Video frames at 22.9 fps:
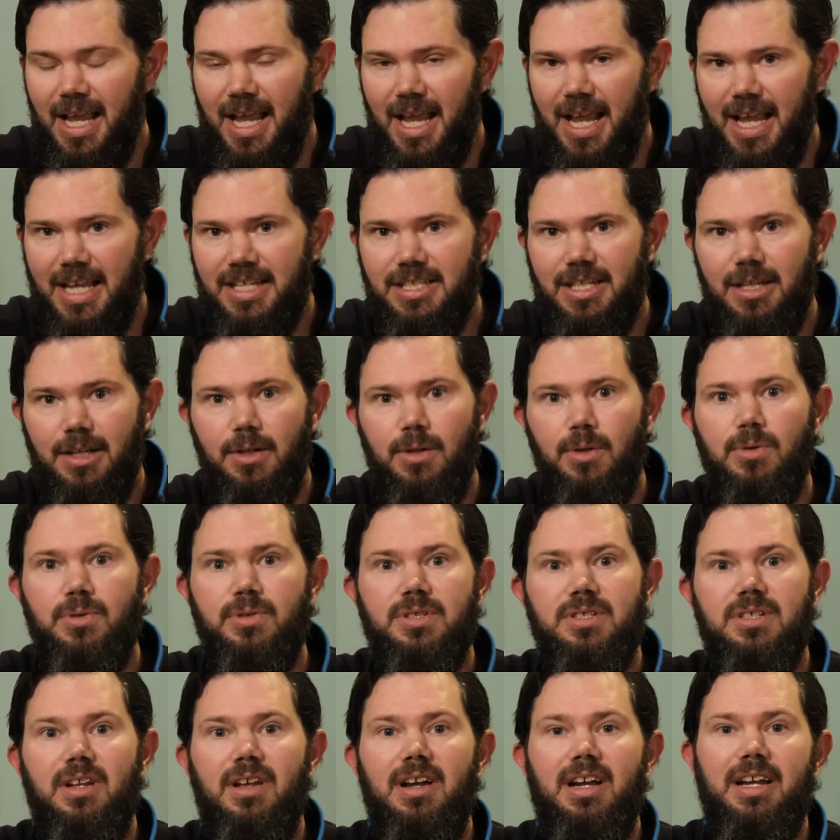is it
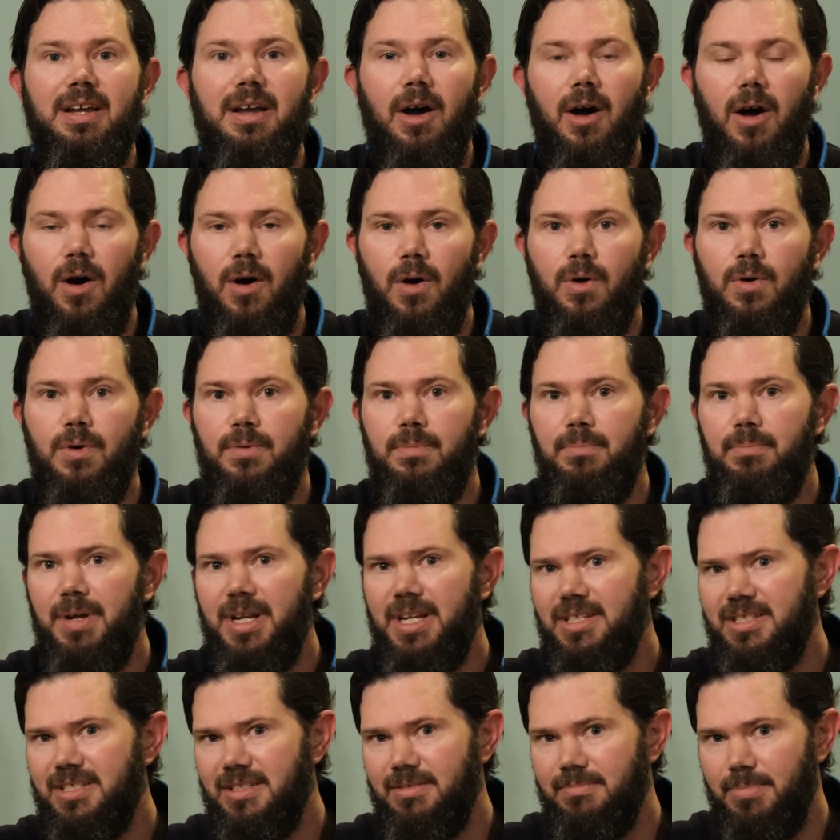looks like an old
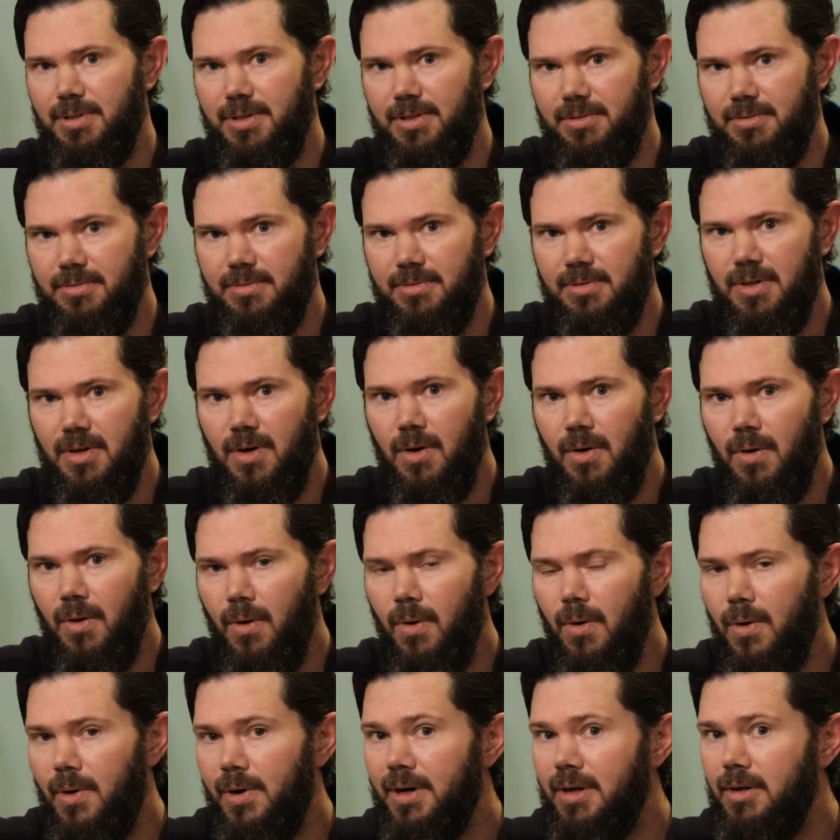medicine bottle,
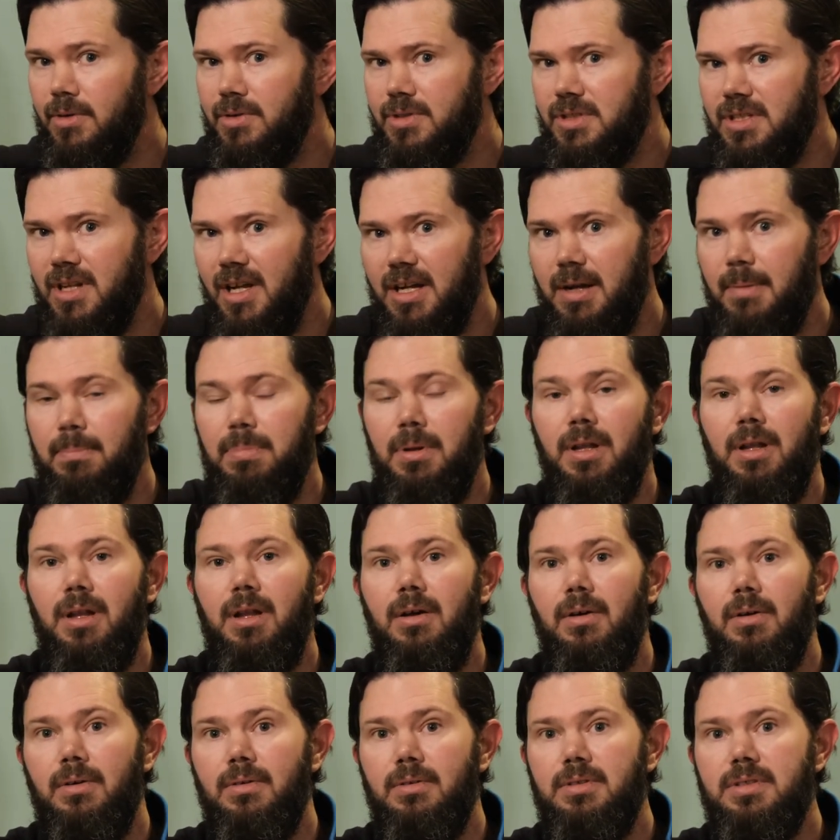or it looks like it
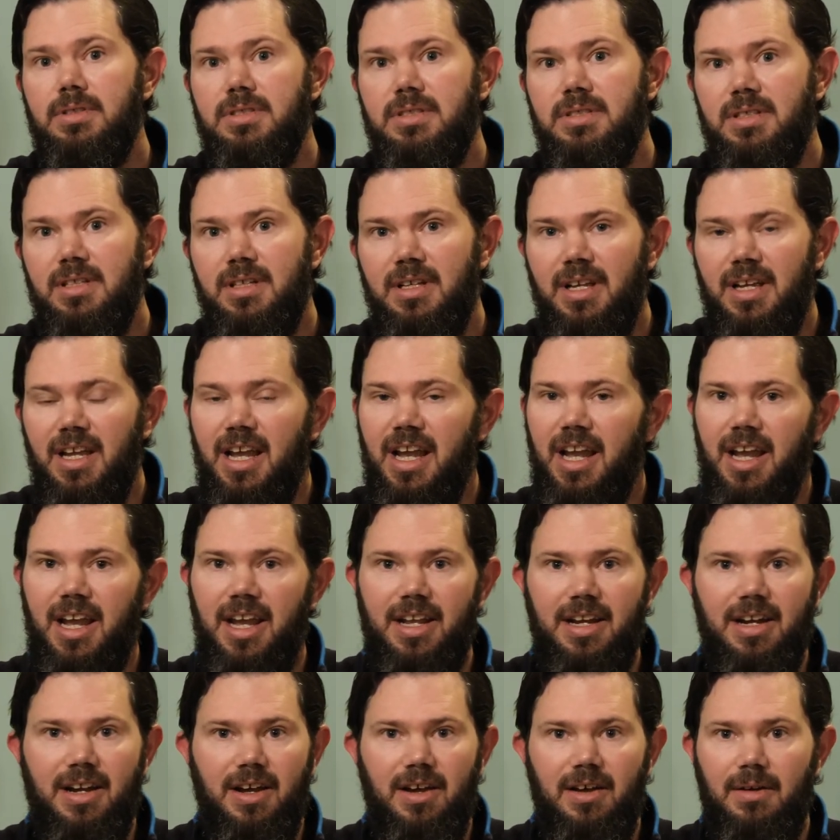belongs
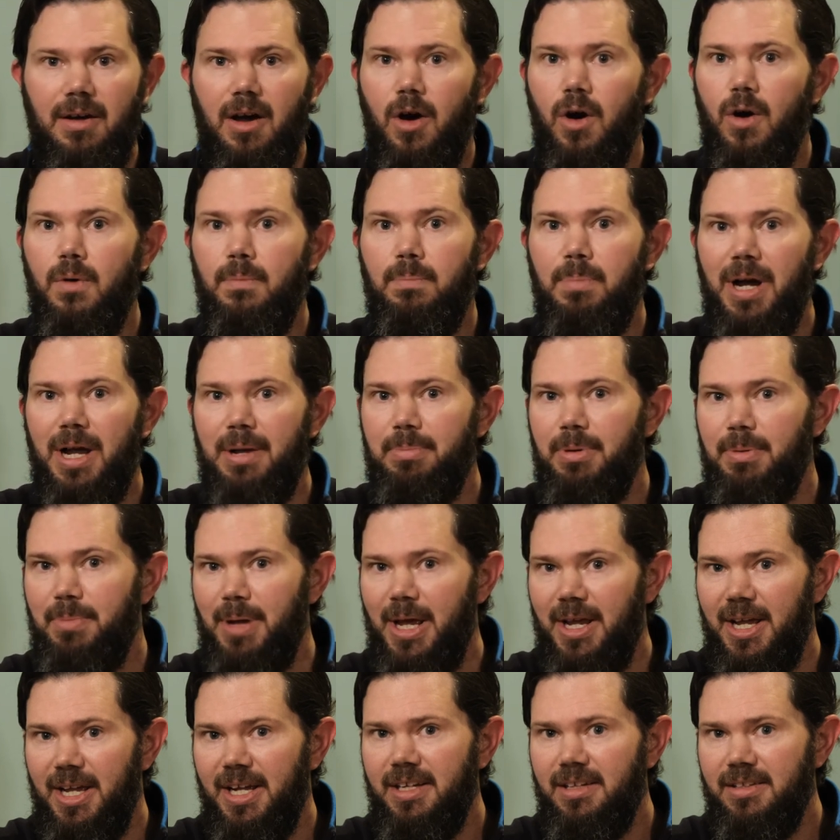in an old paper
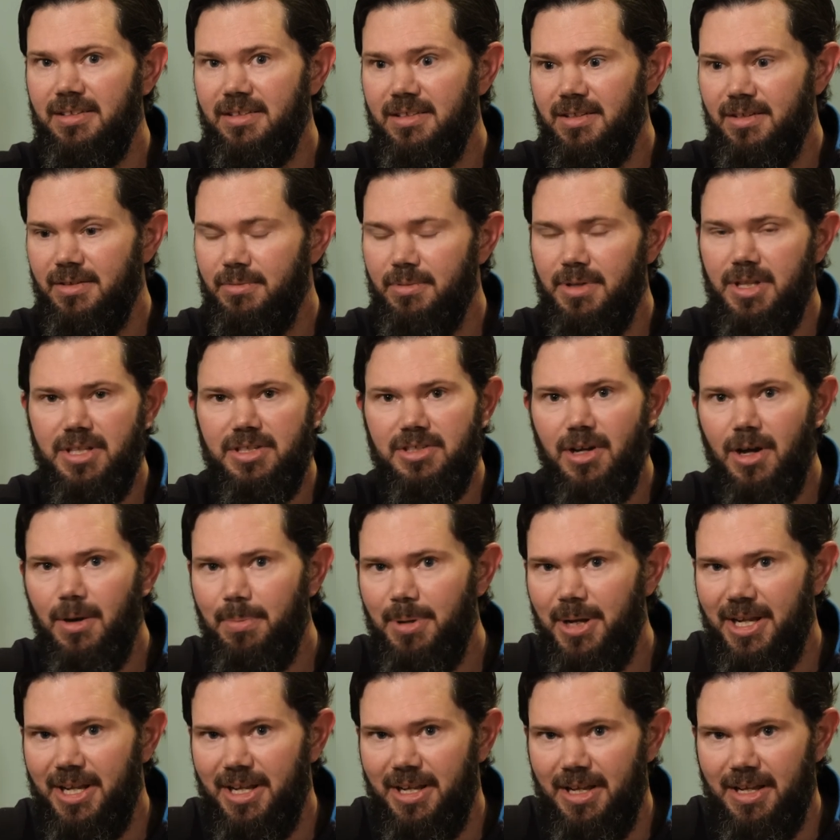bag with the top
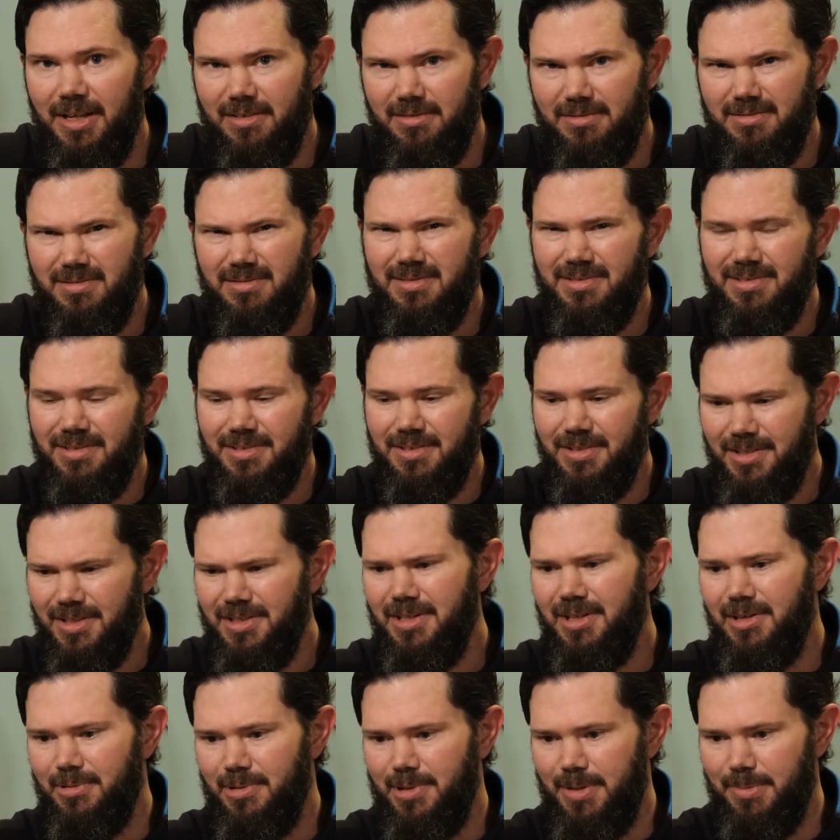hanging out. You
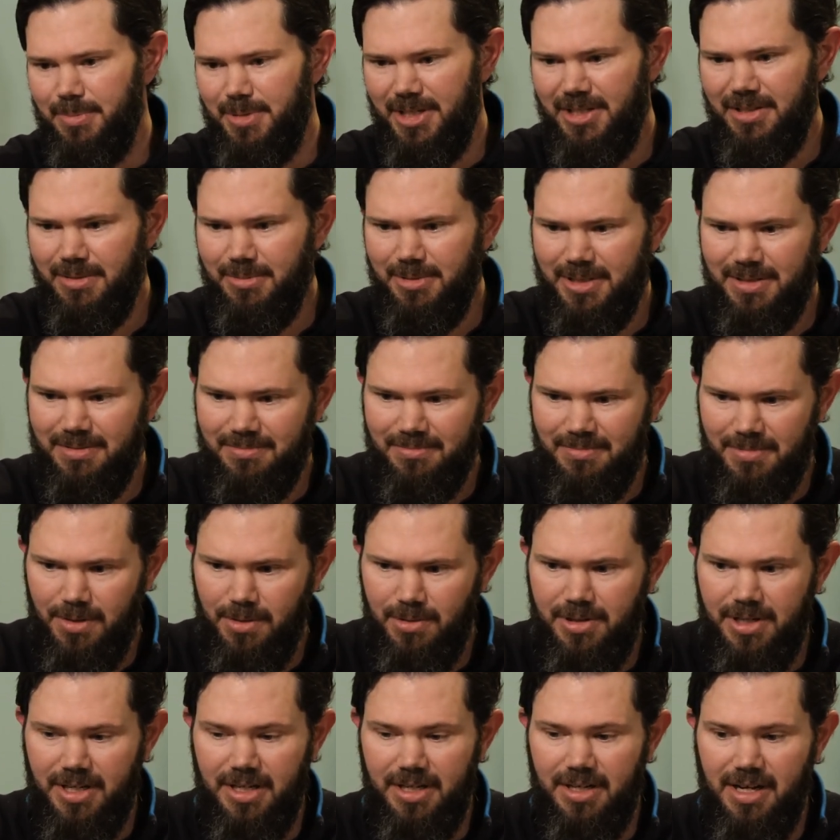know what I mean.
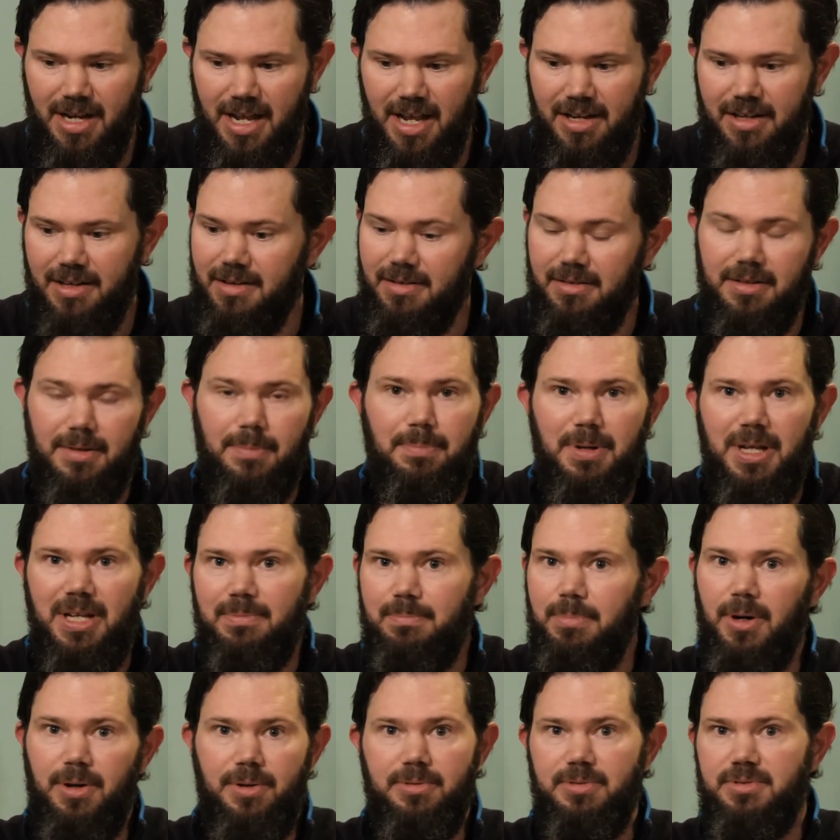Look at it. And the big
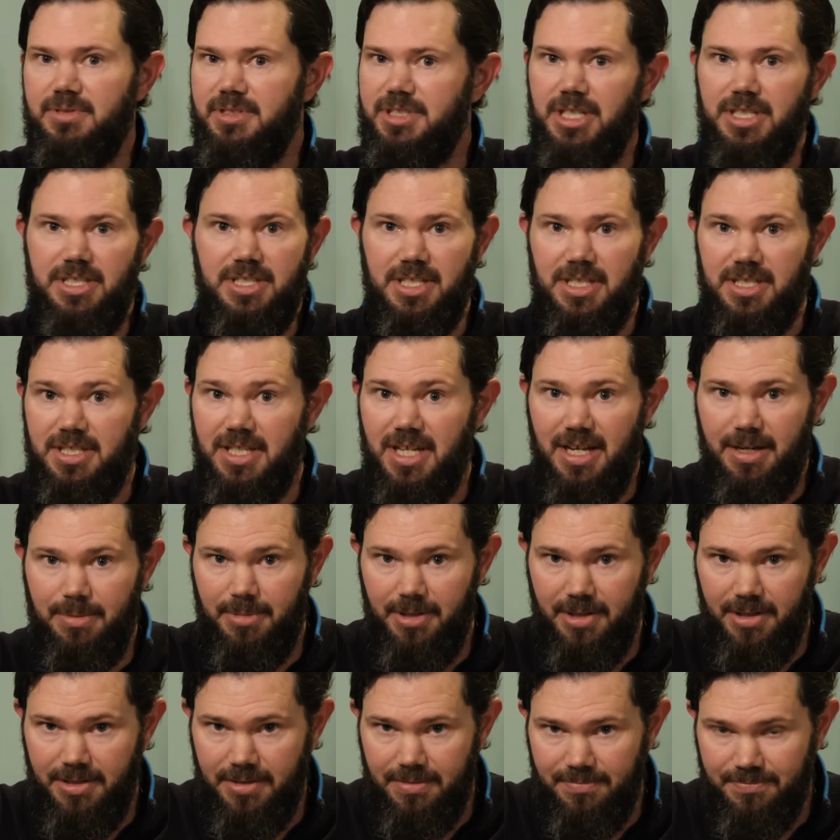bottle's just the same,
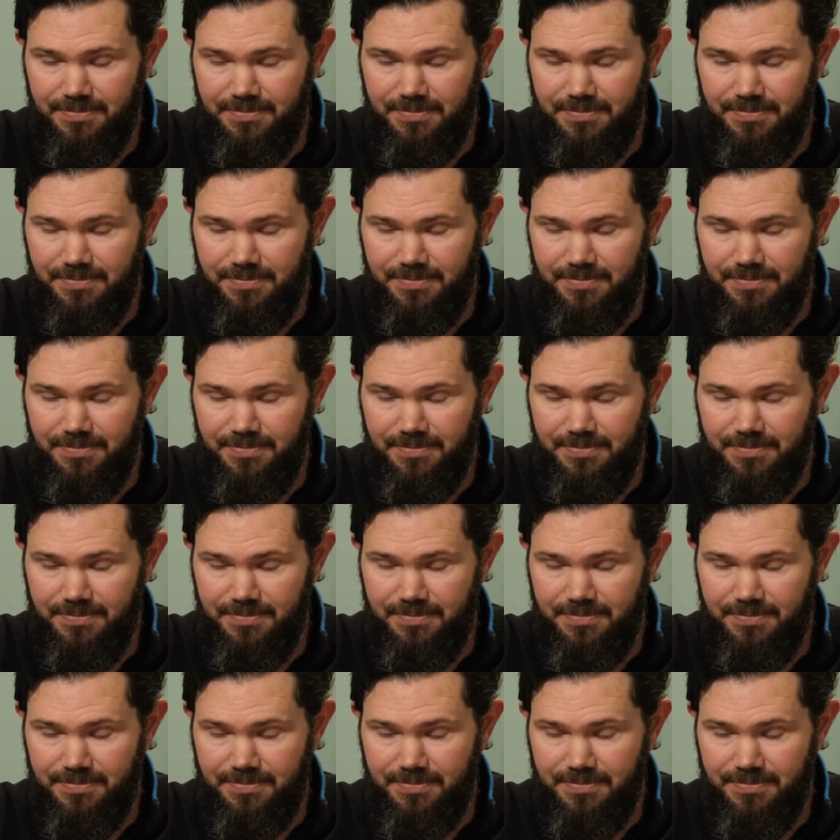right?